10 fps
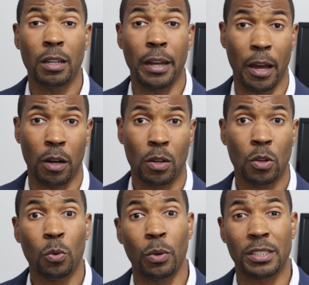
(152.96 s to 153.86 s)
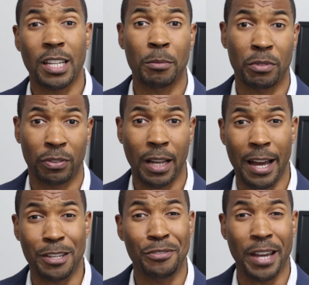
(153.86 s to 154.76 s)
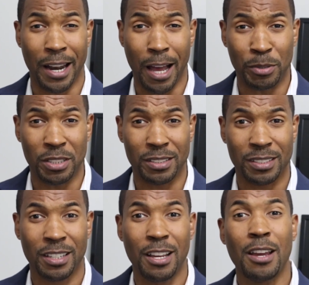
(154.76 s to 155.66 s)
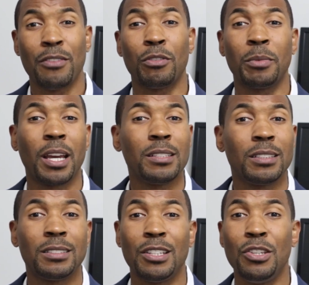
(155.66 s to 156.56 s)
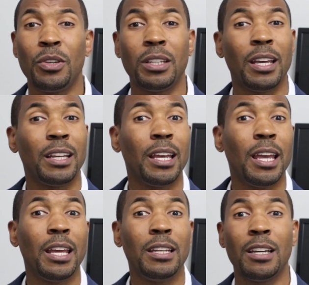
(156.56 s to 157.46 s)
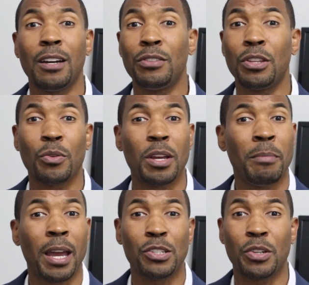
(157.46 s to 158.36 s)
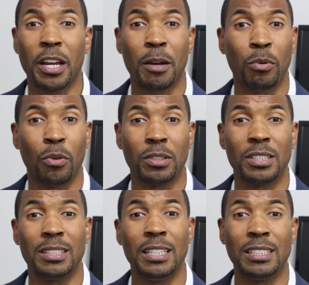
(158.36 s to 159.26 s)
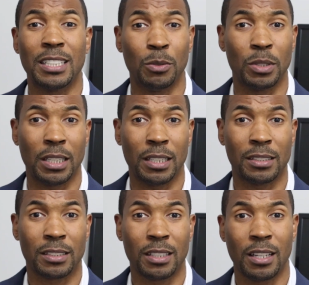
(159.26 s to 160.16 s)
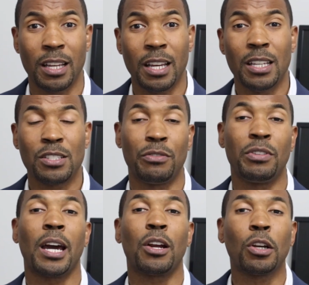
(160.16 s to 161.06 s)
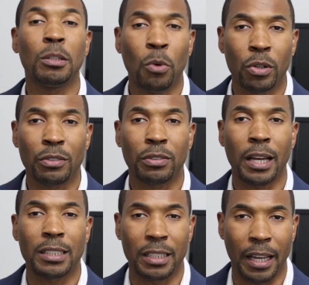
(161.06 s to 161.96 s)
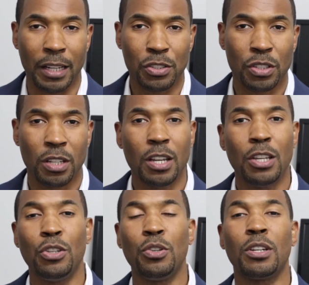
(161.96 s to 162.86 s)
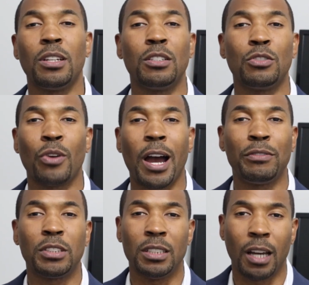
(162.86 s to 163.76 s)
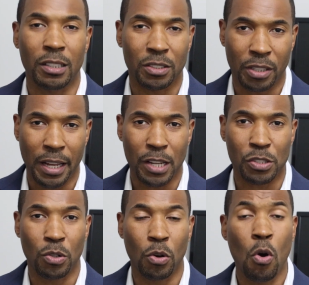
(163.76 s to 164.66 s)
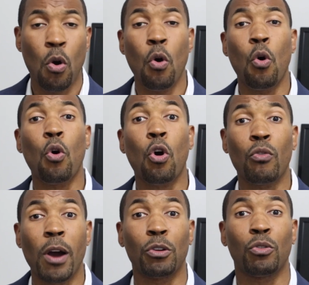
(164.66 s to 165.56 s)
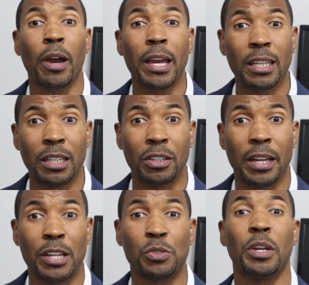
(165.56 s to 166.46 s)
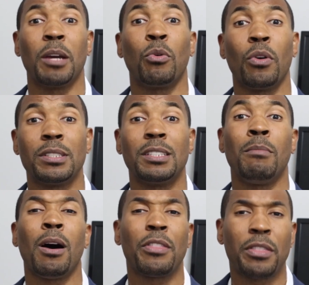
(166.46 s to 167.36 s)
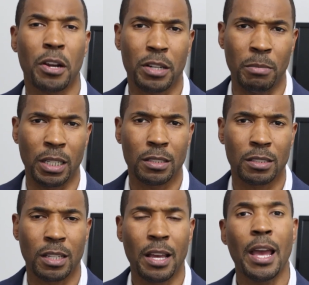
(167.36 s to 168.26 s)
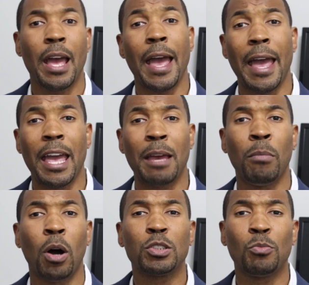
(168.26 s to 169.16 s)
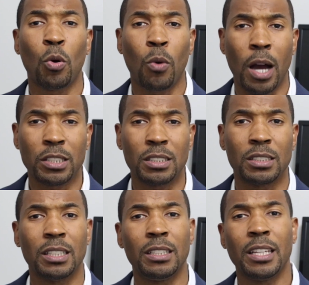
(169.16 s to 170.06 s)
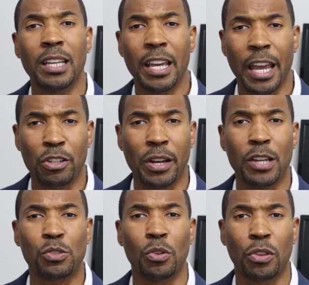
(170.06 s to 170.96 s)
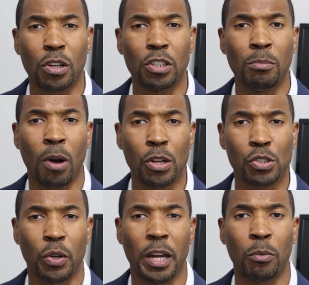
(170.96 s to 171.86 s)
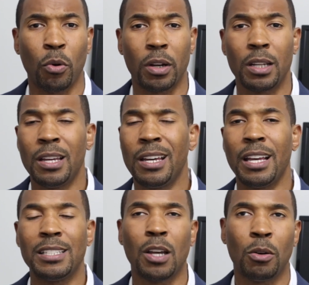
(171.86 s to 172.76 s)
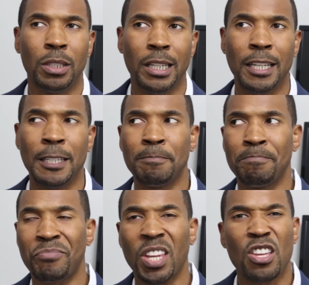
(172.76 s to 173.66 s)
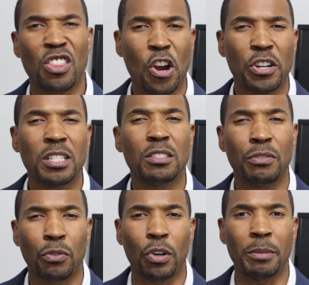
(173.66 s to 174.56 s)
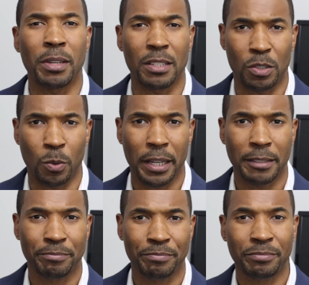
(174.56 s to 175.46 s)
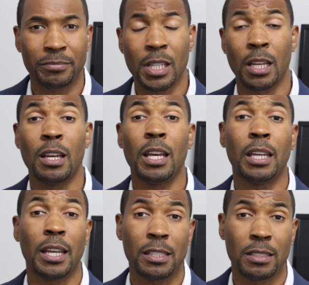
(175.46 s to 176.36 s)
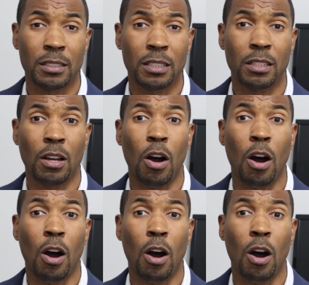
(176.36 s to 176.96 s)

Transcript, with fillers: Now, when it's time to fly, you've got options. From Kensington, you can hit any of the 3 major airports in DC with ease. So if you've got an early morning flight to catch, you can drive to Dulles International or Ronald Reagan International Airports in about 30 minutes. And Baltimore Washington International Thurgood Marshall Airport is only 30 to 40 minutes away. Kensington